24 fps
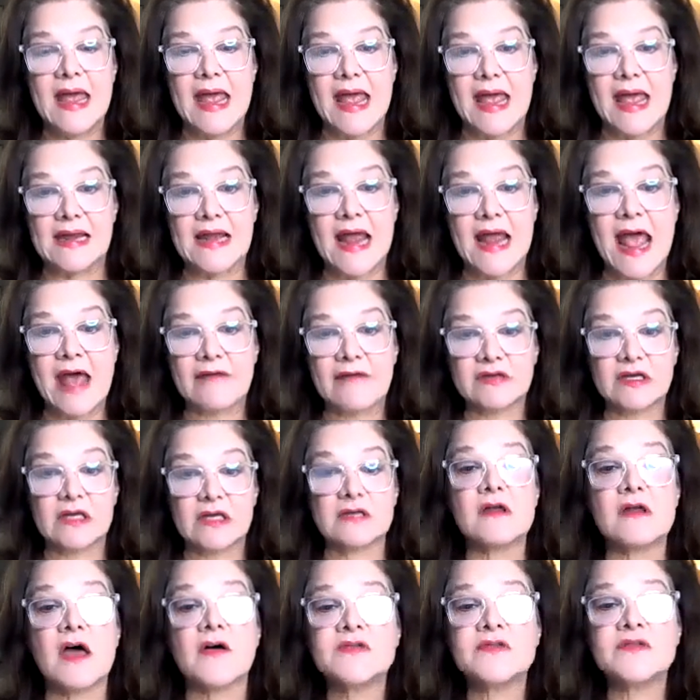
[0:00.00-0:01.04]
and having
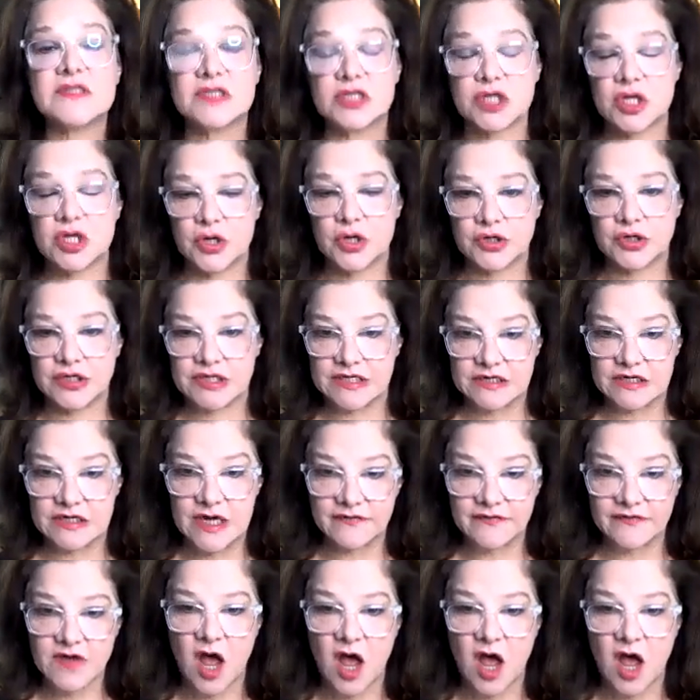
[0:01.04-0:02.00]
enough security and enough